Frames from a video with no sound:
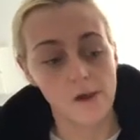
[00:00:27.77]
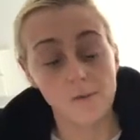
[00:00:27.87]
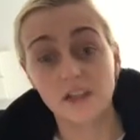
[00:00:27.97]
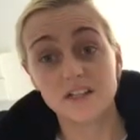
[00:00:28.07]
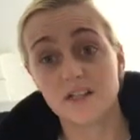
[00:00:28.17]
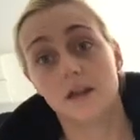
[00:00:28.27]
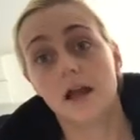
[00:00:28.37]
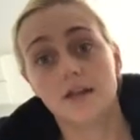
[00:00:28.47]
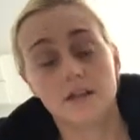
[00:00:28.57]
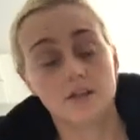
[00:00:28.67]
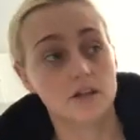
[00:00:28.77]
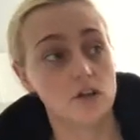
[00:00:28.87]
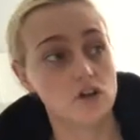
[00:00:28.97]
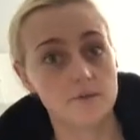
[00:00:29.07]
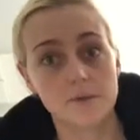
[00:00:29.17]
Well, I didn't, I needed a
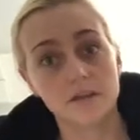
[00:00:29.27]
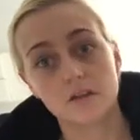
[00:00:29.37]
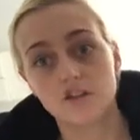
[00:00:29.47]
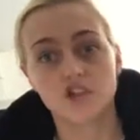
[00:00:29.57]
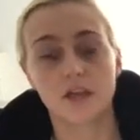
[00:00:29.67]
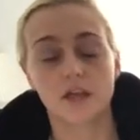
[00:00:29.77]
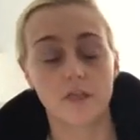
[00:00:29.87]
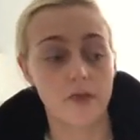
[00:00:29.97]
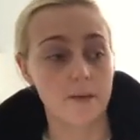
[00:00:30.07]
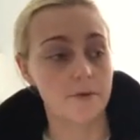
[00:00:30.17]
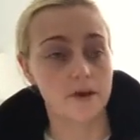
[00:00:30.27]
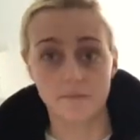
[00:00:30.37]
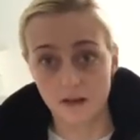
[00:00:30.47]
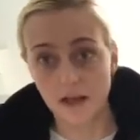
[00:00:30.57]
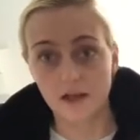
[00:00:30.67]
load of mince and chicken and that, but at the
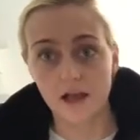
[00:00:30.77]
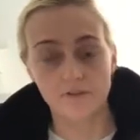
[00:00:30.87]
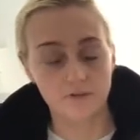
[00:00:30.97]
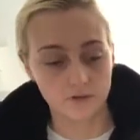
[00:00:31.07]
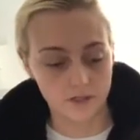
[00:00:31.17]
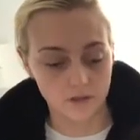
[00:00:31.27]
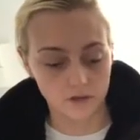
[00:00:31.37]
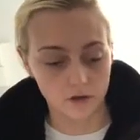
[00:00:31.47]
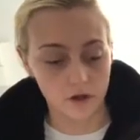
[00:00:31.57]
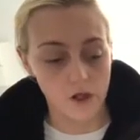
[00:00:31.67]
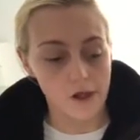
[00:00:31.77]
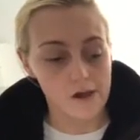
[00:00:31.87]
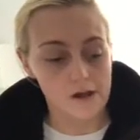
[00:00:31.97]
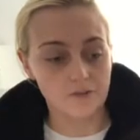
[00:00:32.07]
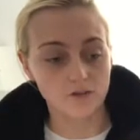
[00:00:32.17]
minute I can't afford it, so
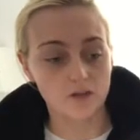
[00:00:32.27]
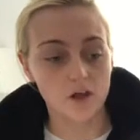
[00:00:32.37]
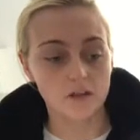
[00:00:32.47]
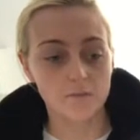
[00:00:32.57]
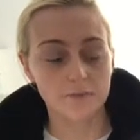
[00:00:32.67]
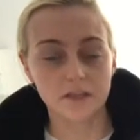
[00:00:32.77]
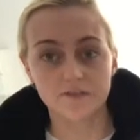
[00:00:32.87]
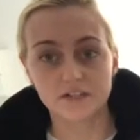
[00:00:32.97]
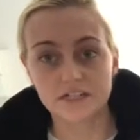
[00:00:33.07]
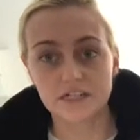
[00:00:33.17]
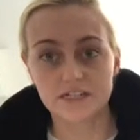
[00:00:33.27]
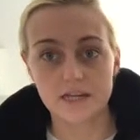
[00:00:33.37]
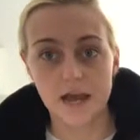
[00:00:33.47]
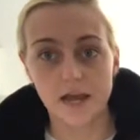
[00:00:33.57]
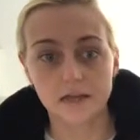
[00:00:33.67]
I've just got some bits for tea
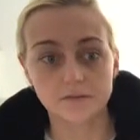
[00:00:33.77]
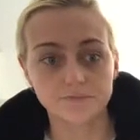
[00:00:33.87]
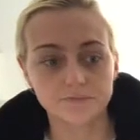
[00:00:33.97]
tonight,